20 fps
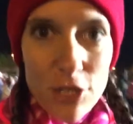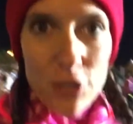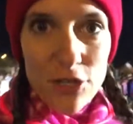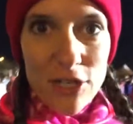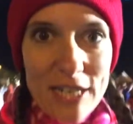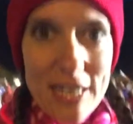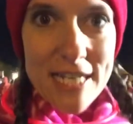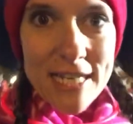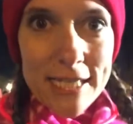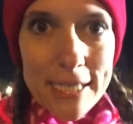
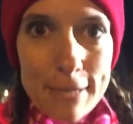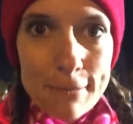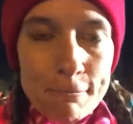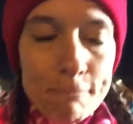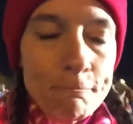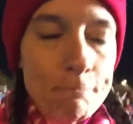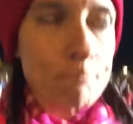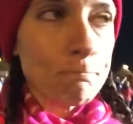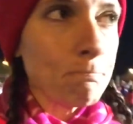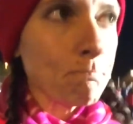degrees,
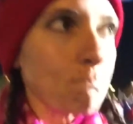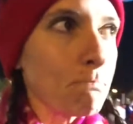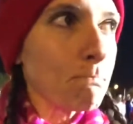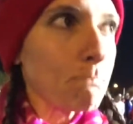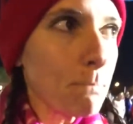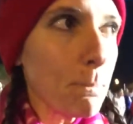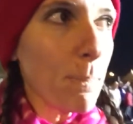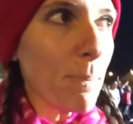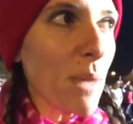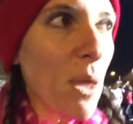
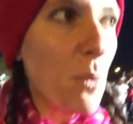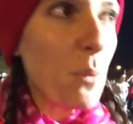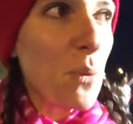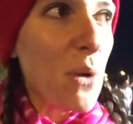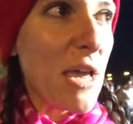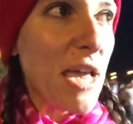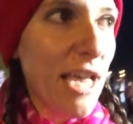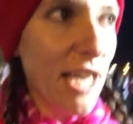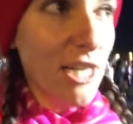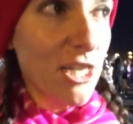
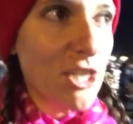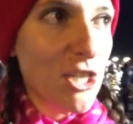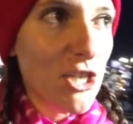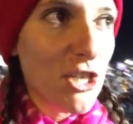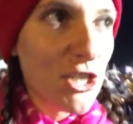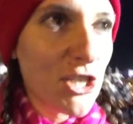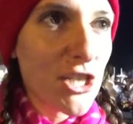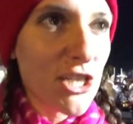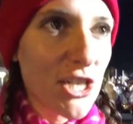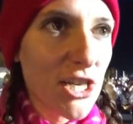
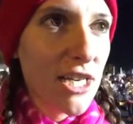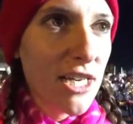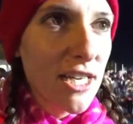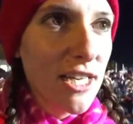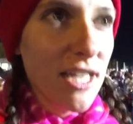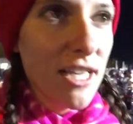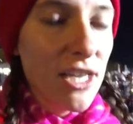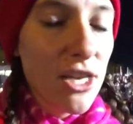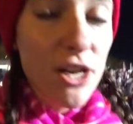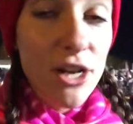which,
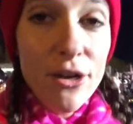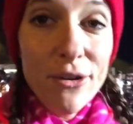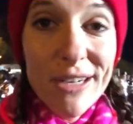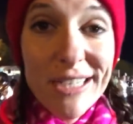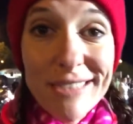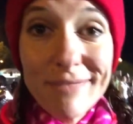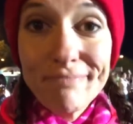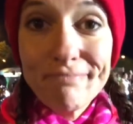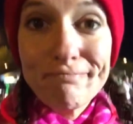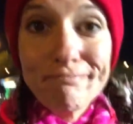you know
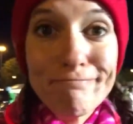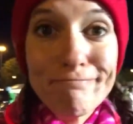what?